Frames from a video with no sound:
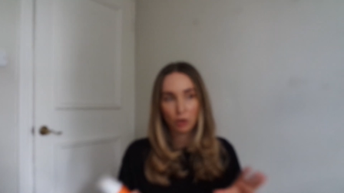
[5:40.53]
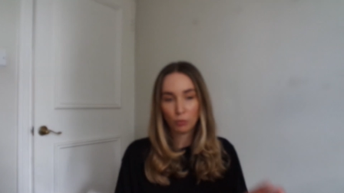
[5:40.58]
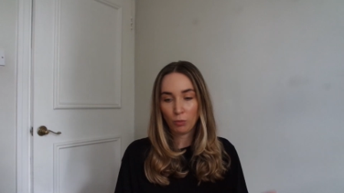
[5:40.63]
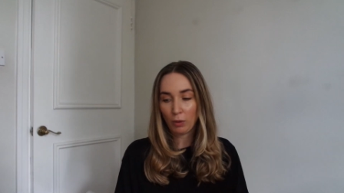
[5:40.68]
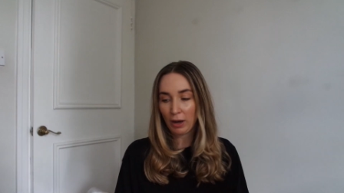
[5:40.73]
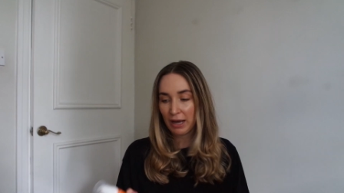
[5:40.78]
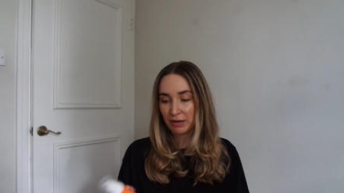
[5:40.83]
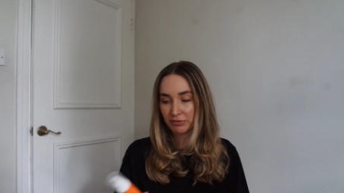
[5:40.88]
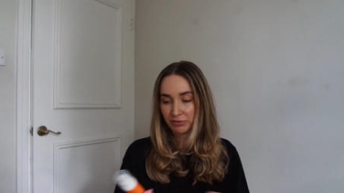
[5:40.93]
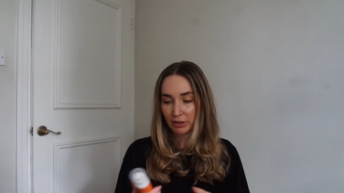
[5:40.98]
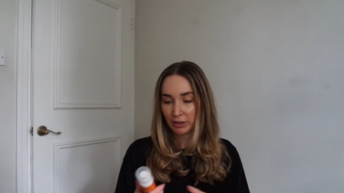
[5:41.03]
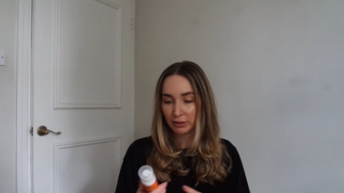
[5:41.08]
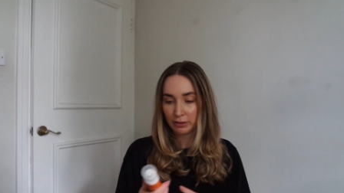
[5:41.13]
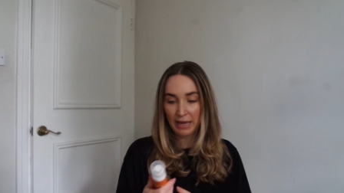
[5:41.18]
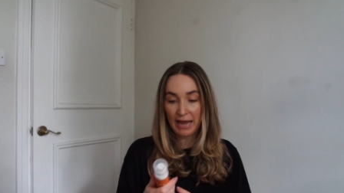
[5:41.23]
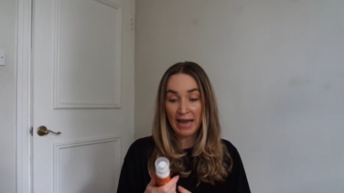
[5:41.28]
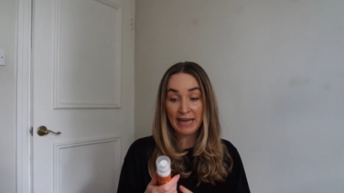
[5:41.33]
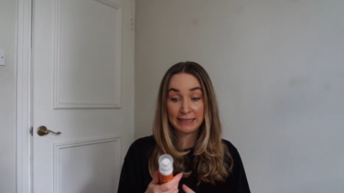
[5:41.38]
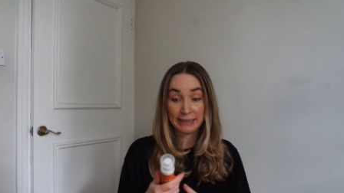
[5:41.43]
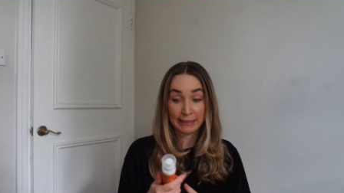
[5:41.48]
whatever,
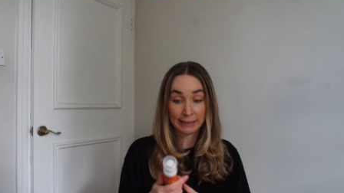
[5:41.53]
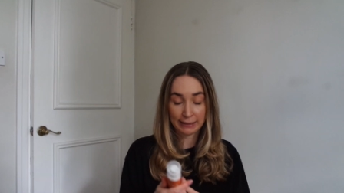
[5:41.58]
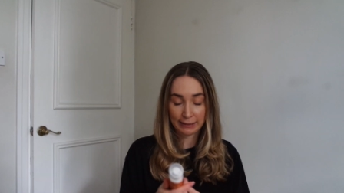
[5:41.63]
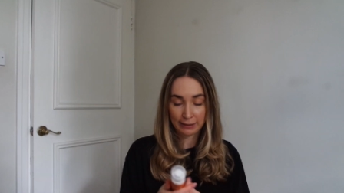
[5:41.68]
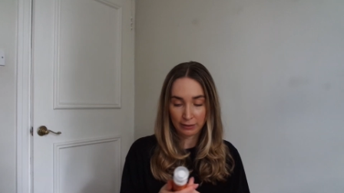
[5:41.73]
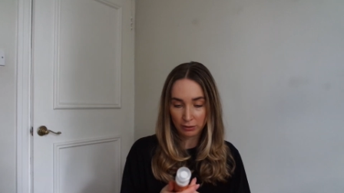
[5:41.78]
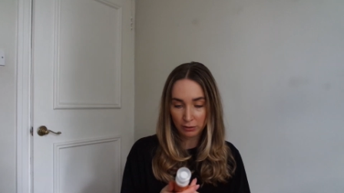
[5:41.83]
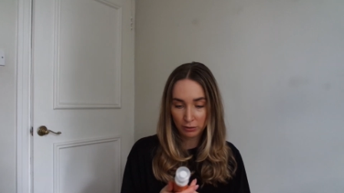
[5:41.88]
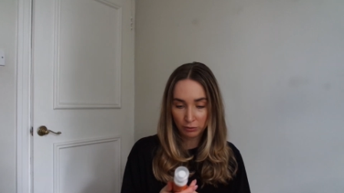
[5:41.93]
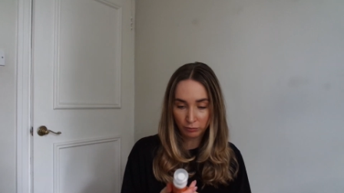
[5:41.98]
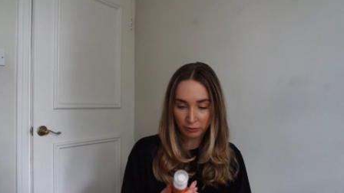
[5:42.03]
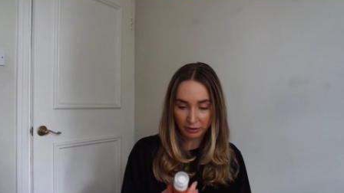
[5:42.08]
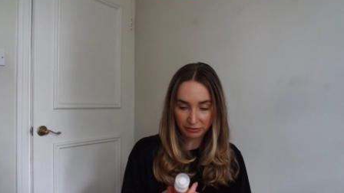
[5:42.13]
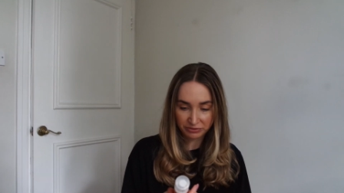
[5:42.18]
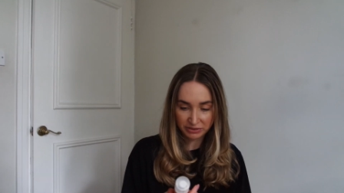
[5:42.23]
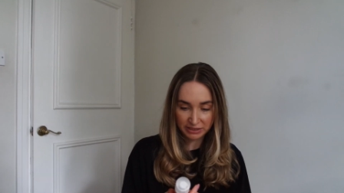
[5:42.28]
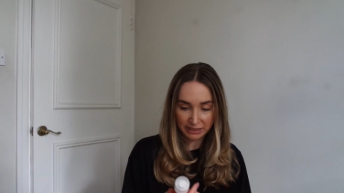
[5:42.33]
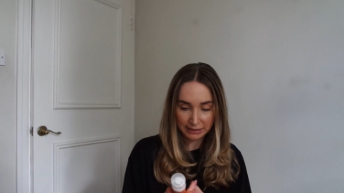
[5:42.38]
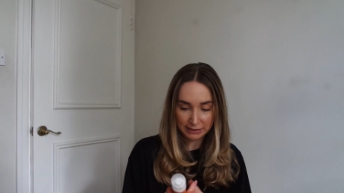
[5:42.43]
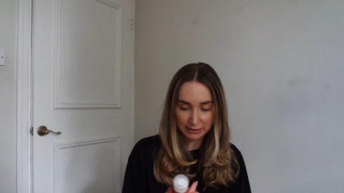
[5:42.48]
headache
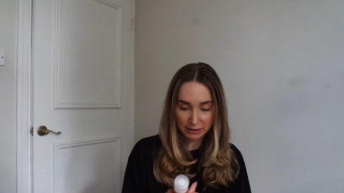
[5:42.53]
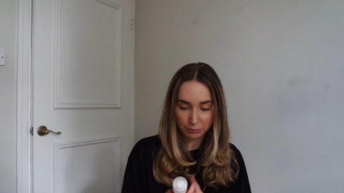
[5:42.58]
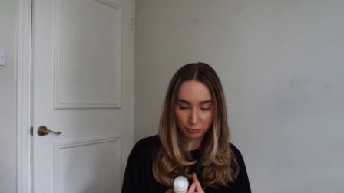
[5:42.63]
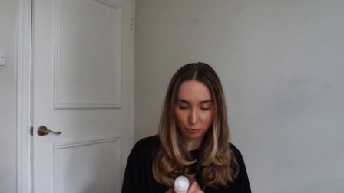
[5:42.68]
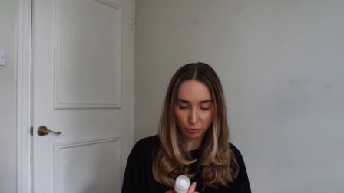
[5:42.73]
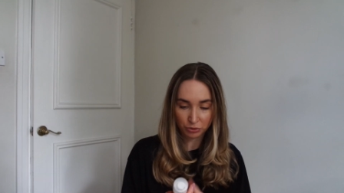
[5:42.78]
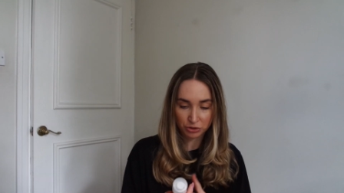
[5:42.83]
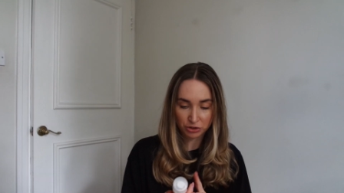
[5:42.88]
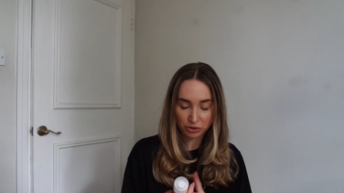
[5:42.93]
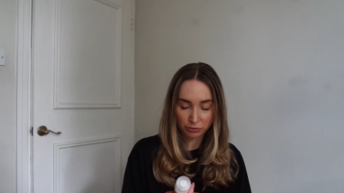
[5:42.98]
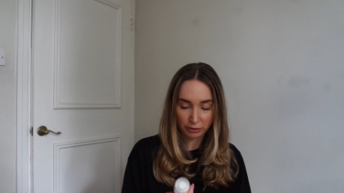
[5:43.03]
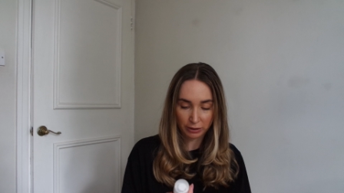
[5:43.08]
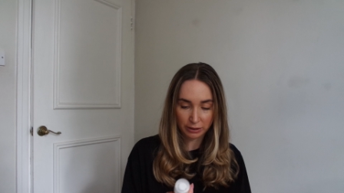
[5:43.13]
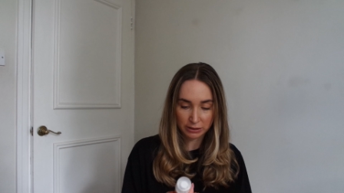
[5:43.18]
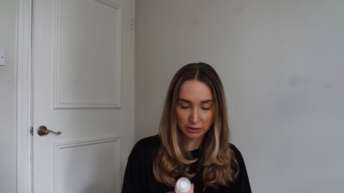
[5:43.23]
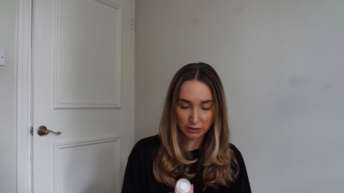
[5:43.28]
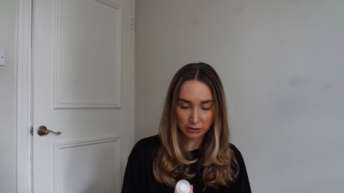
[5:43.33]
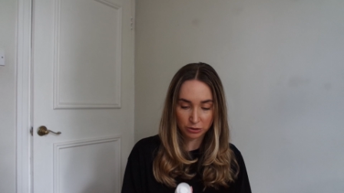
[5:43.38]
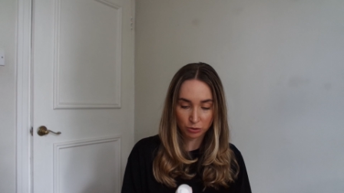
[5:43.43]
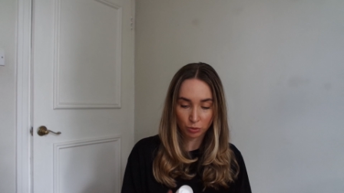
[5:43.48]
with tinted
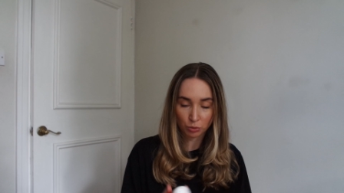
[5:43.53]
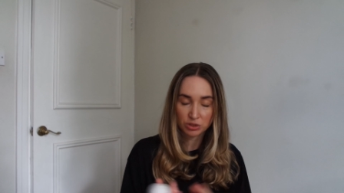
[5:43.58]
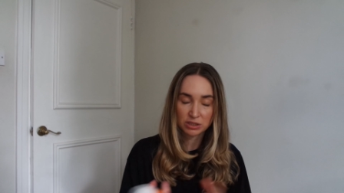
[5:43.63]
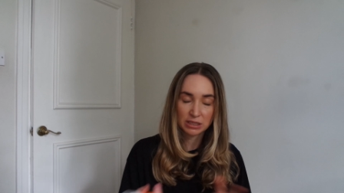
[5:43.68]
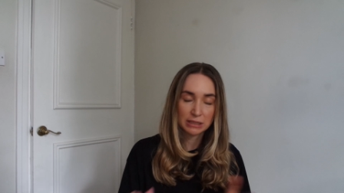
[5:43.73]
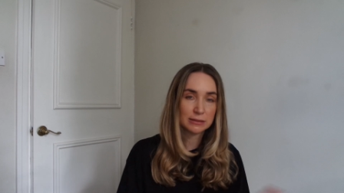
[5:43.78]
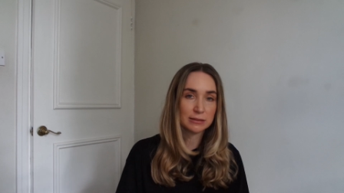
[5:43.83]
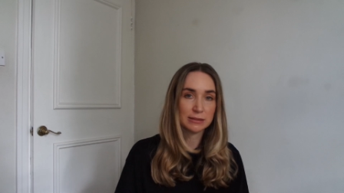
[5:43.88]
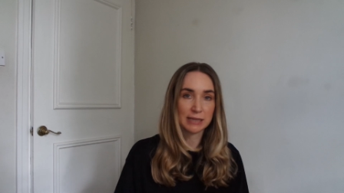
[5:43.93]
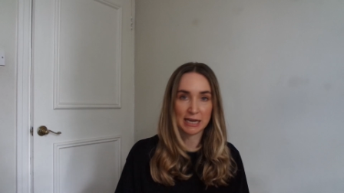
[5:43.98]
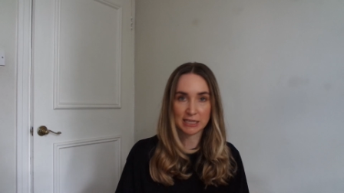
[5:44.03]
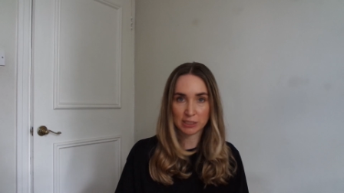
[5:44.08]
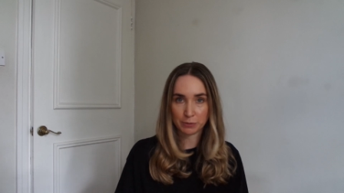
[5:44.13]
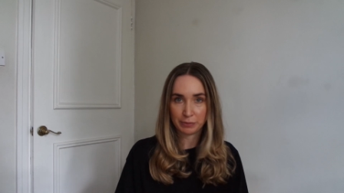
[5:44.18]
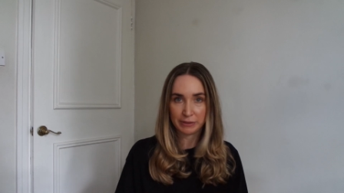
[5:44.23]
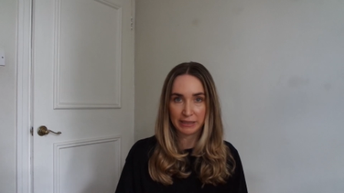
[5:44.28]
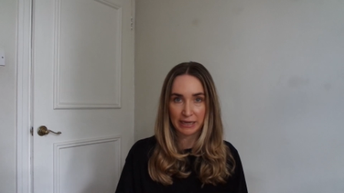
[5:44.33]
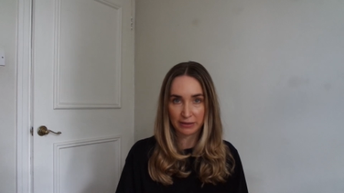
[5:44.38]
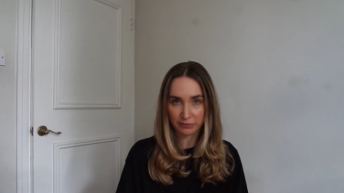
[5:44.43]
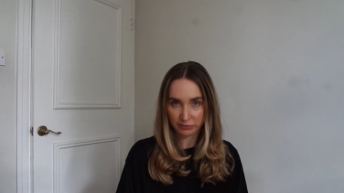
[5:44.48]
moisturizers or tinted
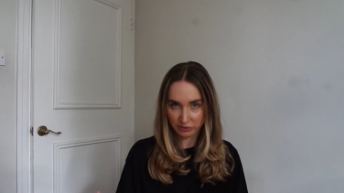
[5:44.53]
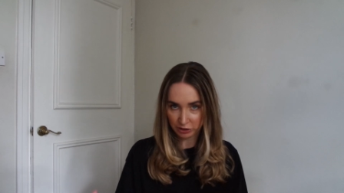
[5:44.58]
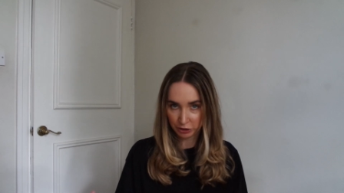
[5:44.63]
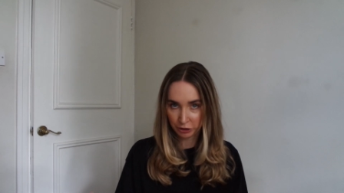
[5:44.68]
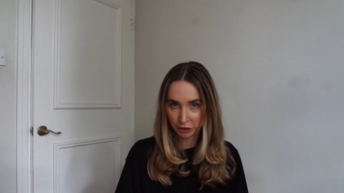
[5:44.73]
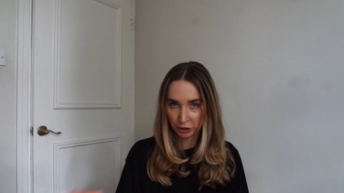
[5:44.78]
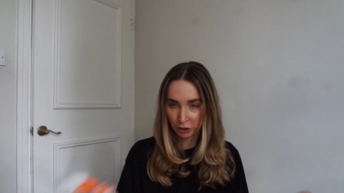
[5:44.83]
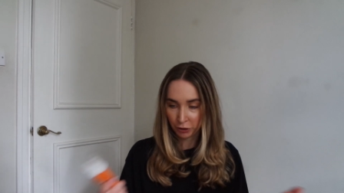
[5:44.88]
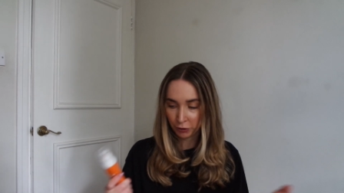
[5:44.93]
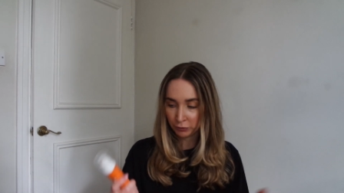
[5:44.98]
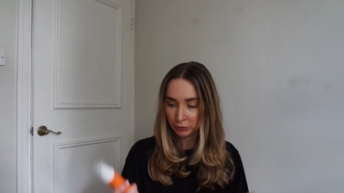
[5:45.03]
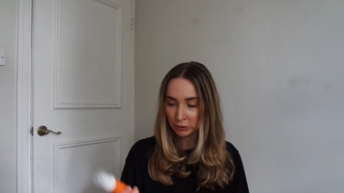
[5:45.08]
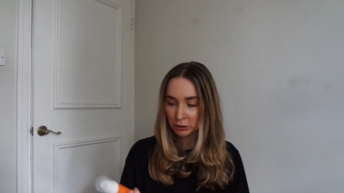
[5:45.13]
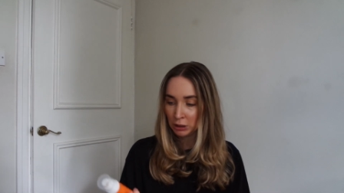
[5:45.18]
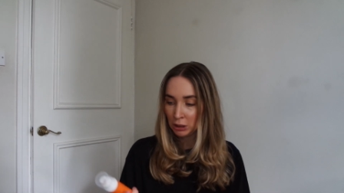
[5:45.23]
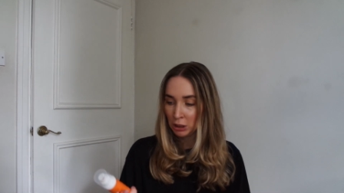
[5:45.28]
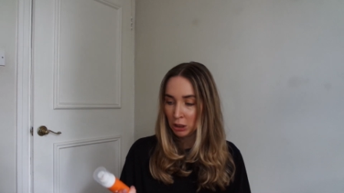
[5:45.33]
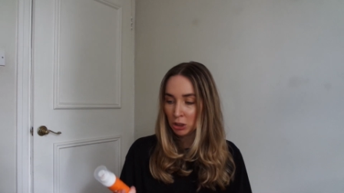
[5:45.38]
SPFs, you know.